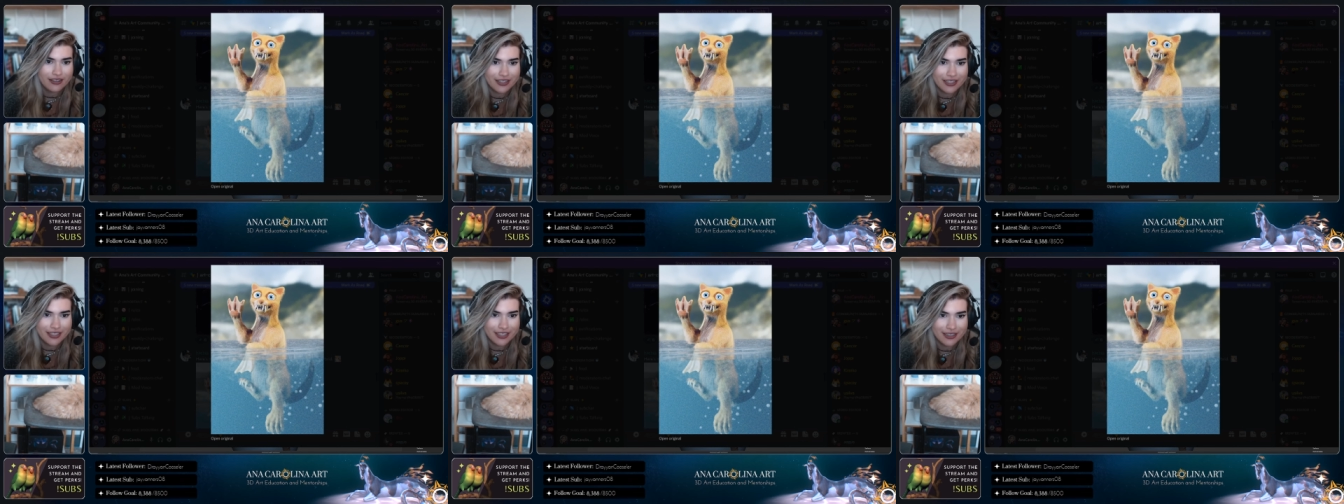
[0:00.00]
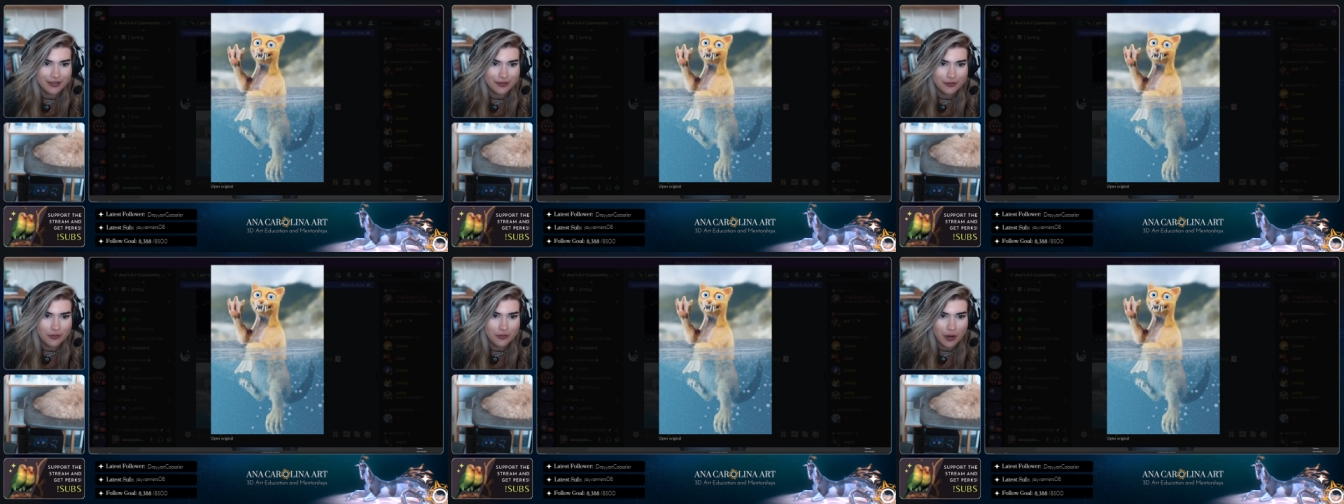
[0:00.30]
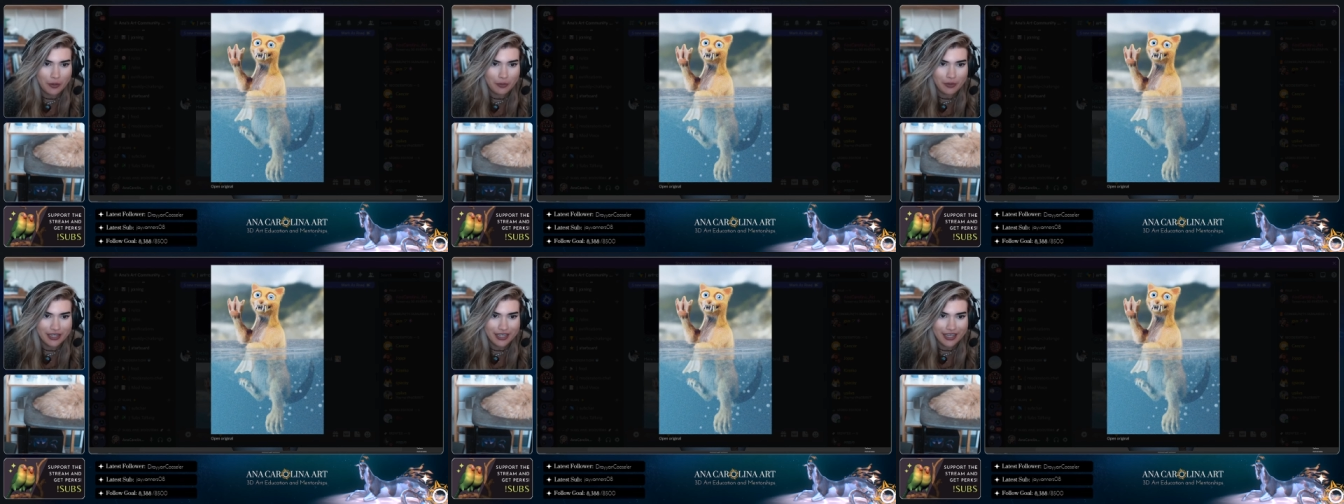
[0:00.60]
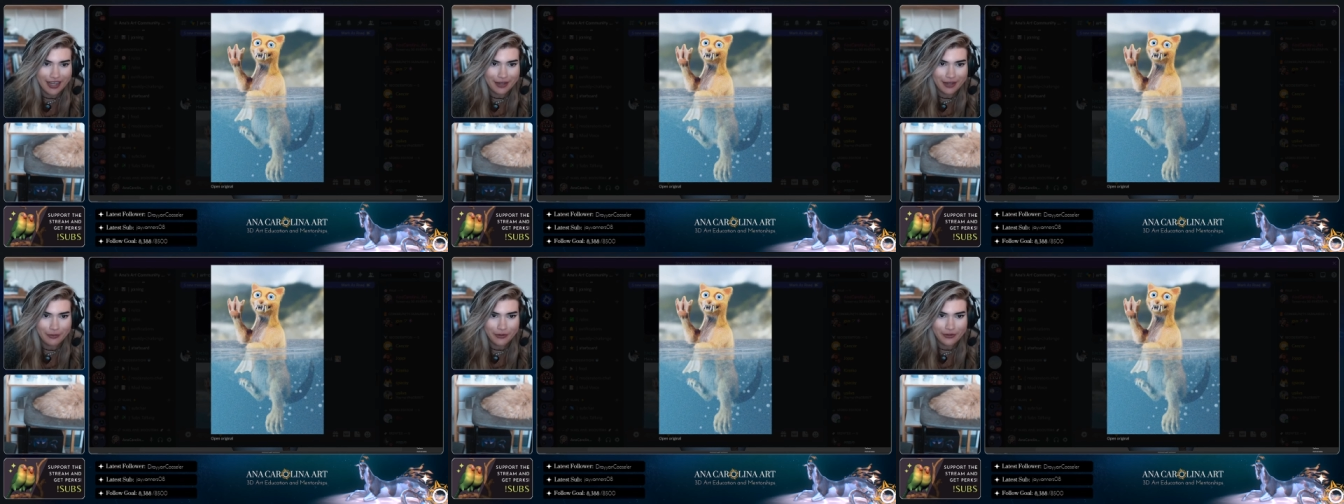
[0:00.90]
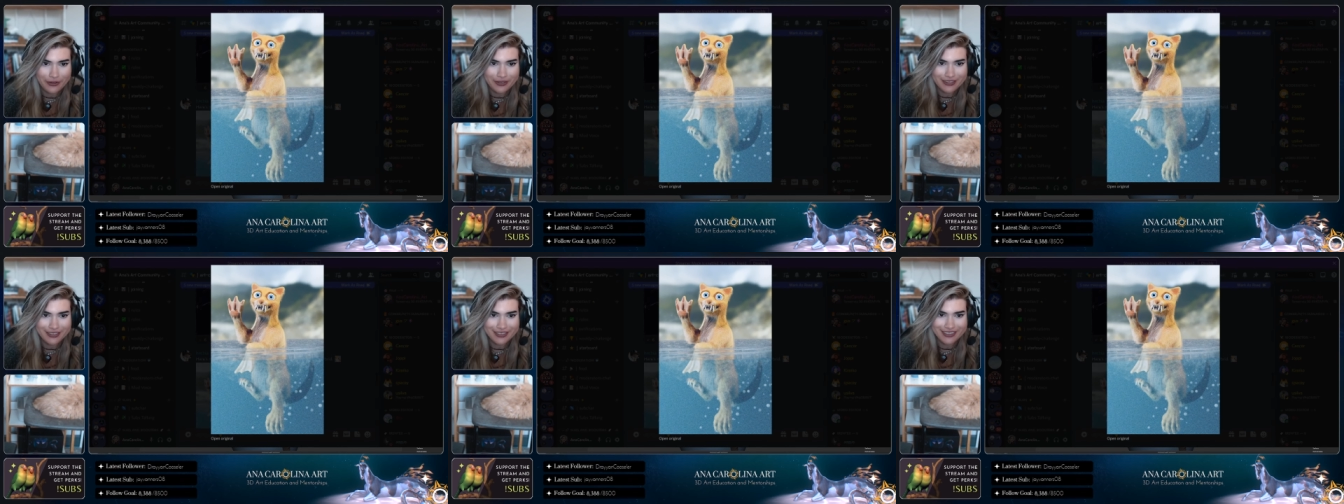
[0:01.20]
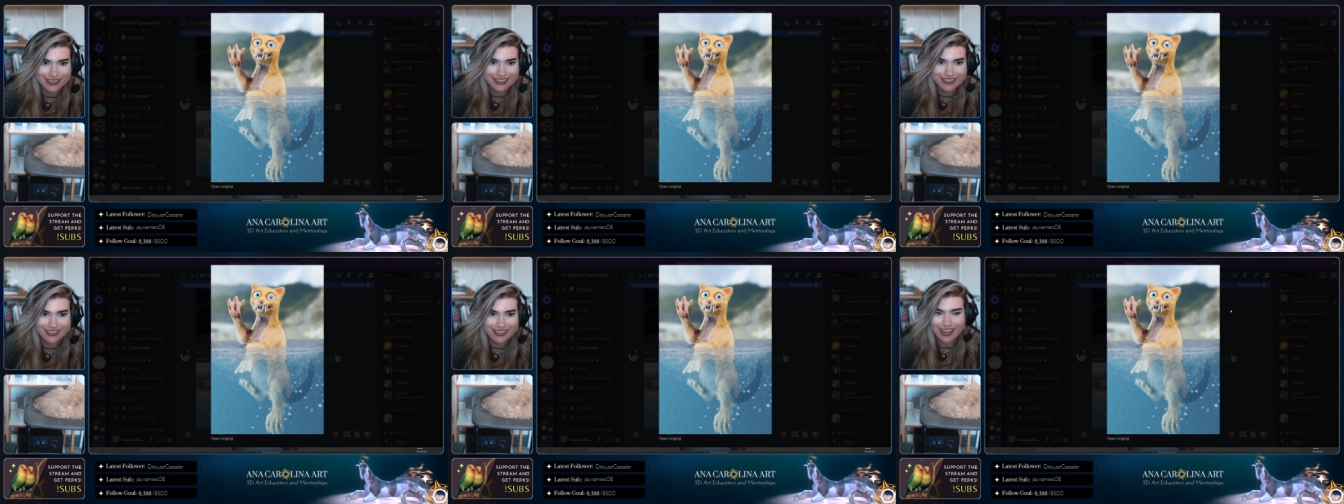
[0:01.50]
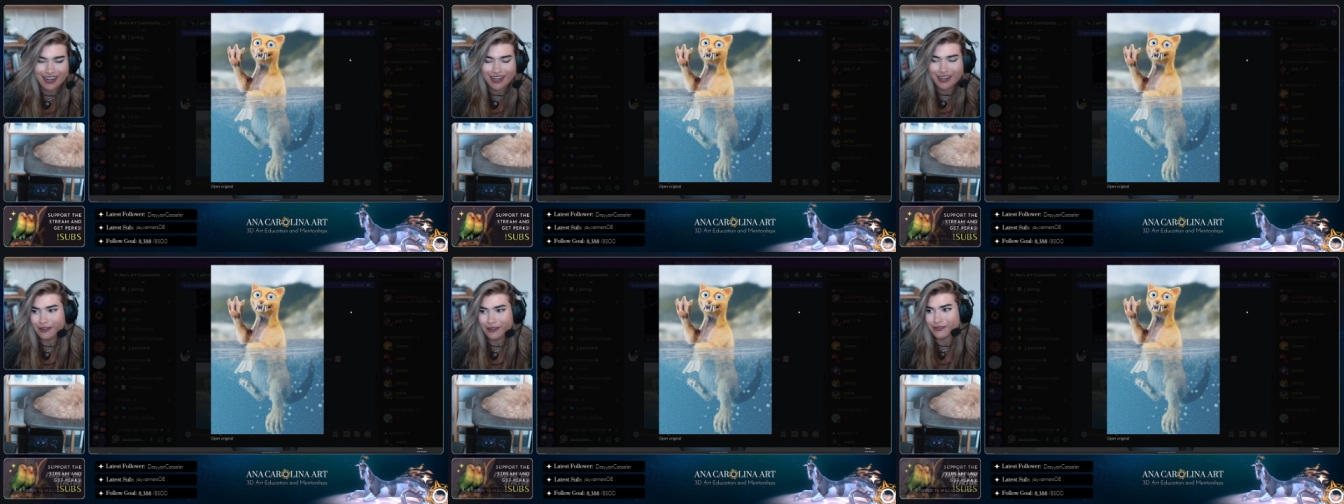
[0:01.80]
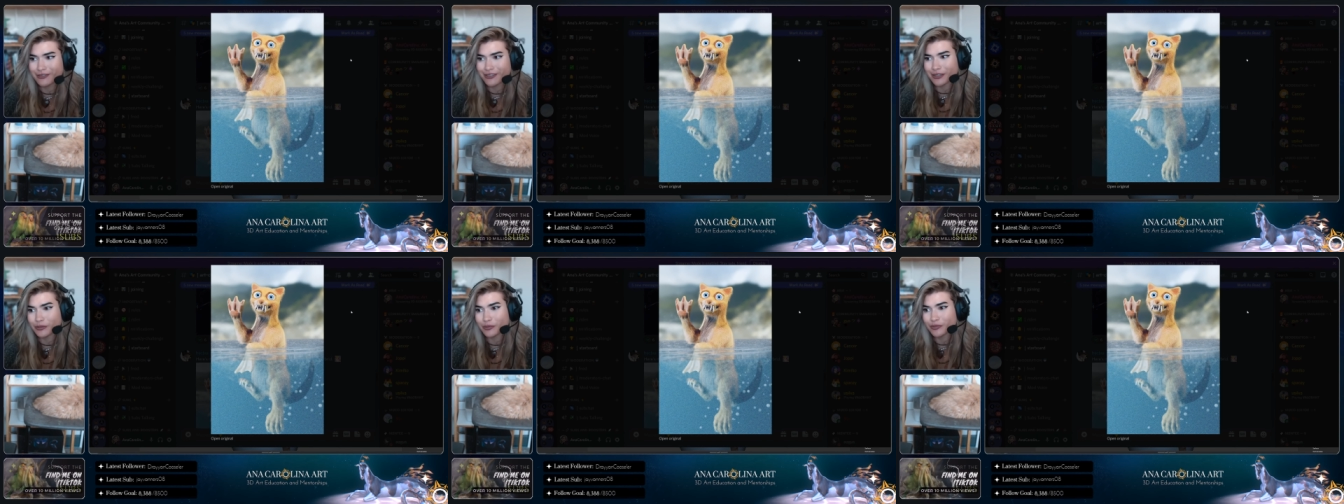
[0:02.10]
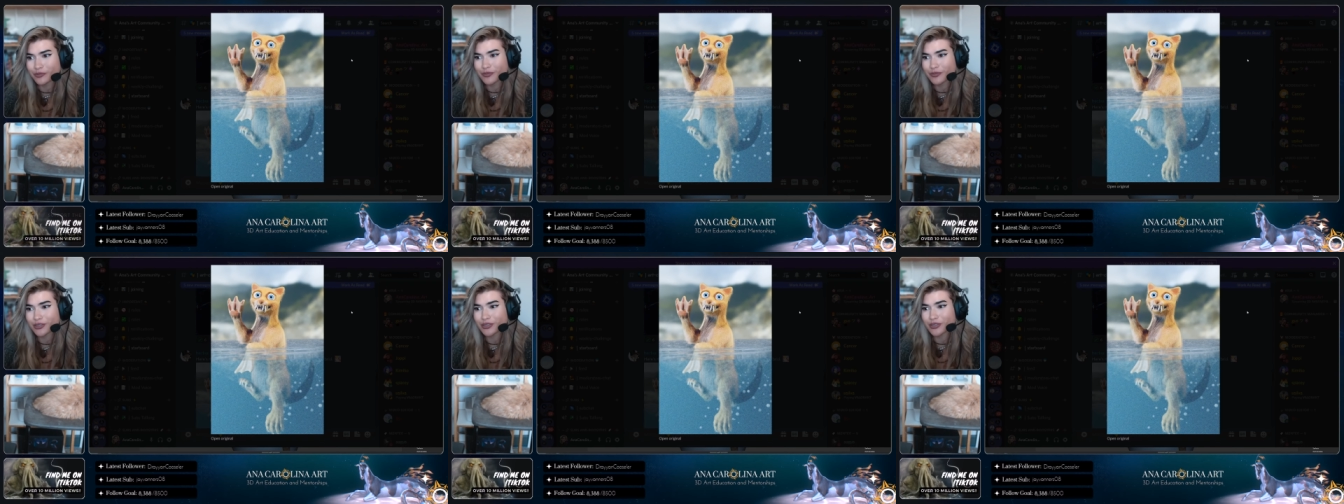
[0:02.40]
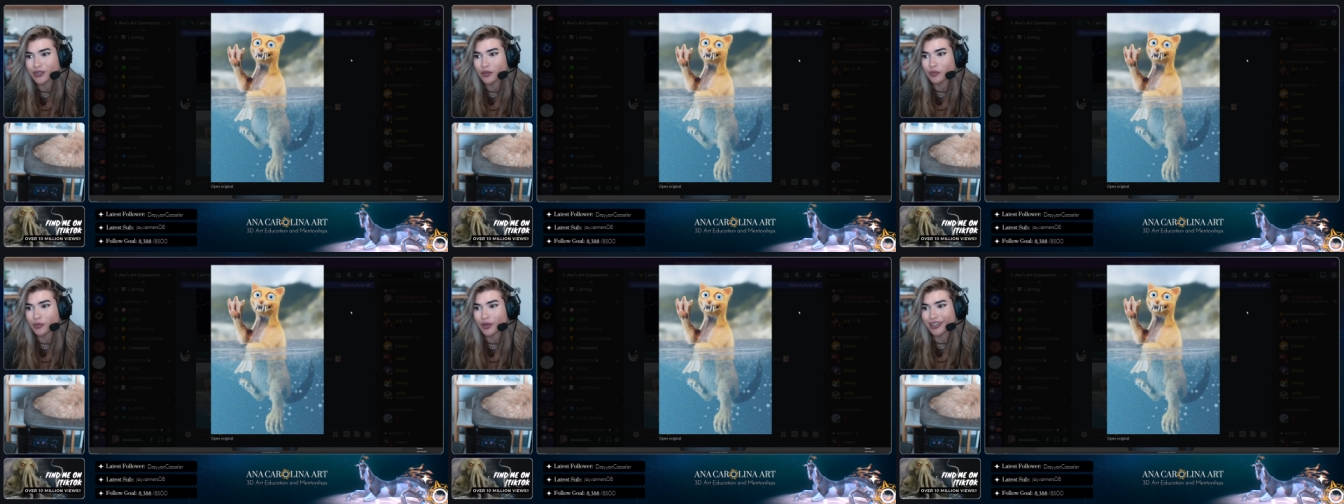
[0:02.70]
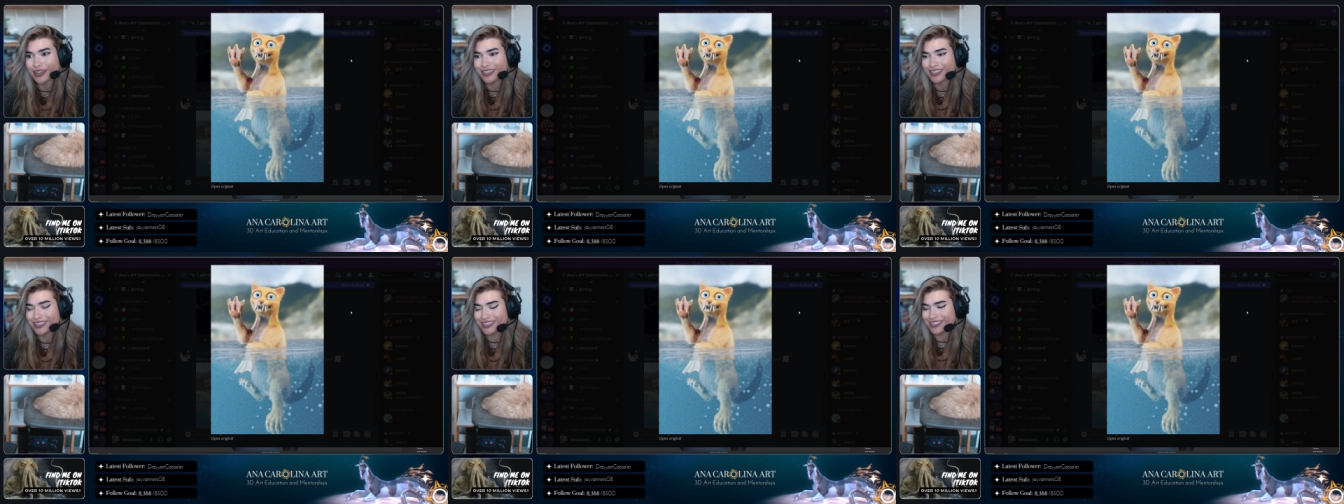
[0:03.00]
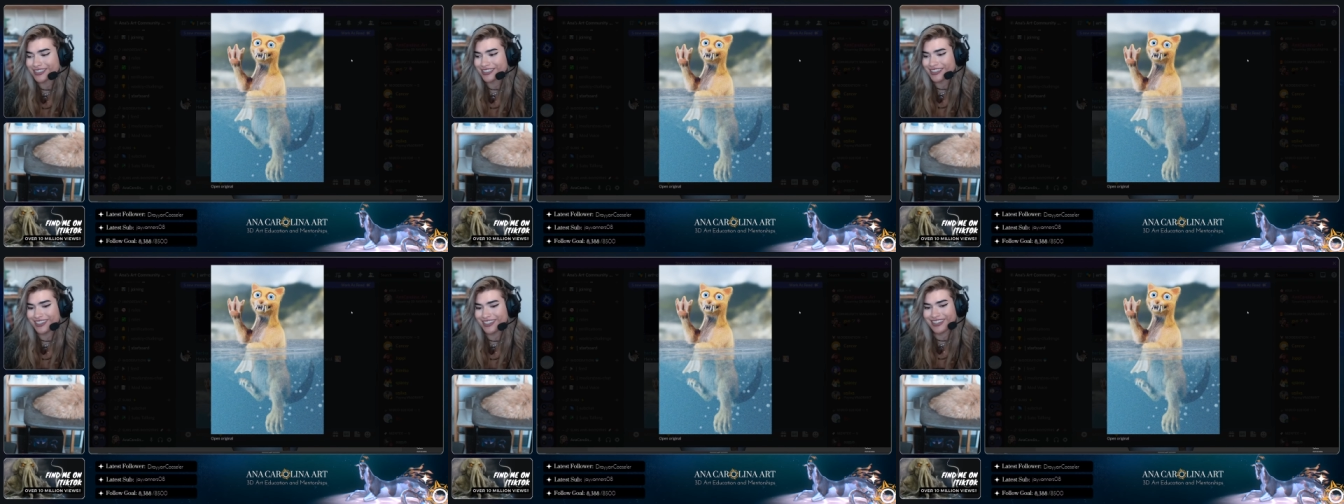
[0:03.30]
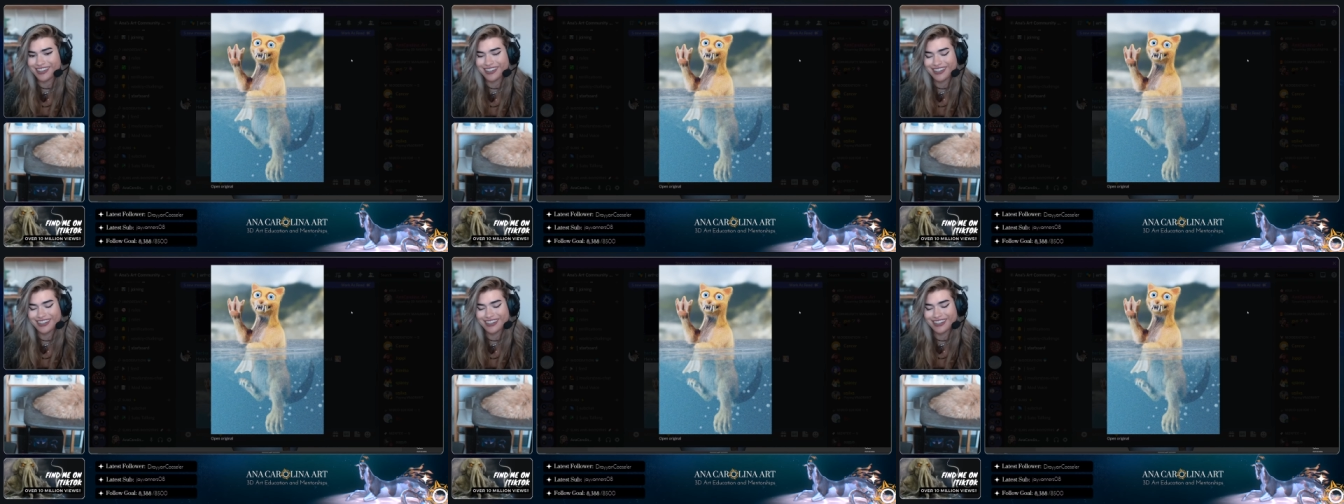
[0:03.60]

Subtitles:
Look at the little wobbly eyeballs. I love them so much.